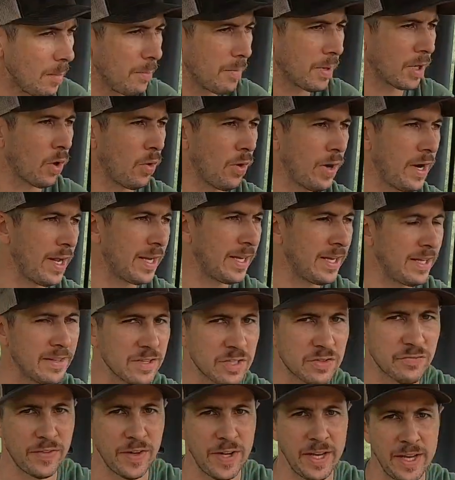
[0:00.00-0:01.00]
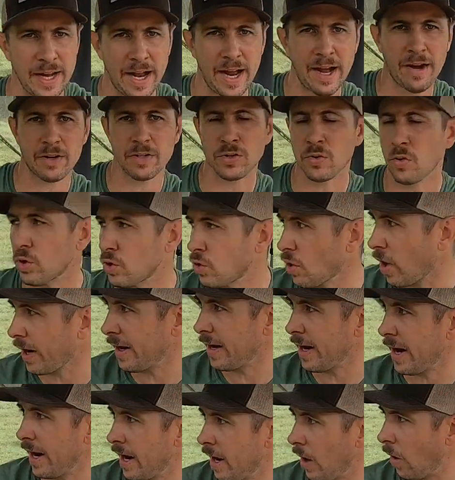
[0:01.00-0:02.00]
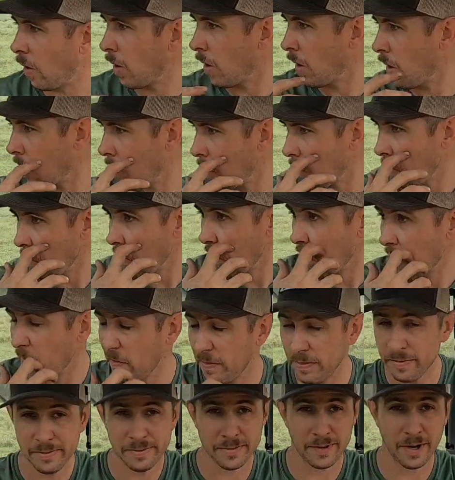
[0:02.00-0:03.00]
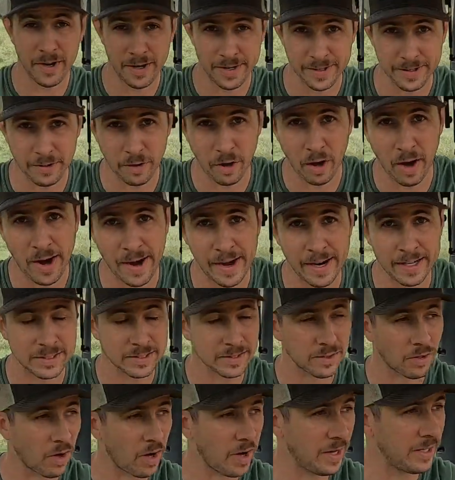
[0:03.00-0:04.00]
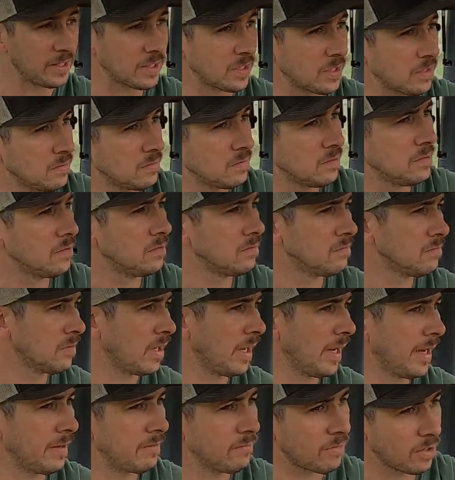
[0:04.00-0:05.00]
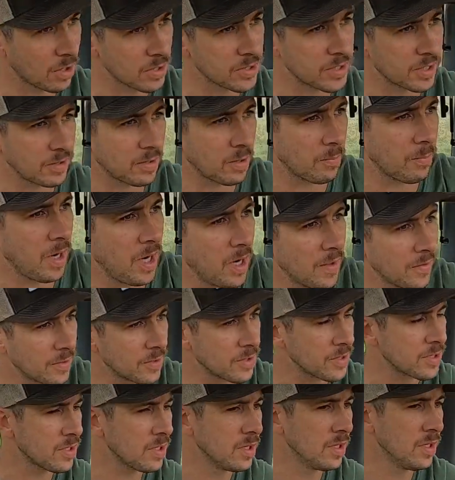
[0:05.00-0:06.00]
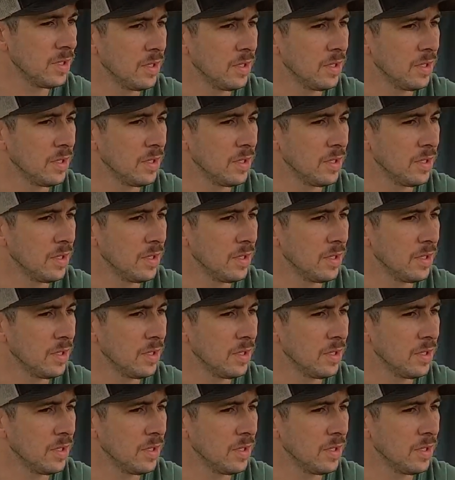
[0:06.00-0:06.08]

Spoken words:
But going ahead and get this feed out, because of course right now they're eating grass, grazing, and nursing their mothers.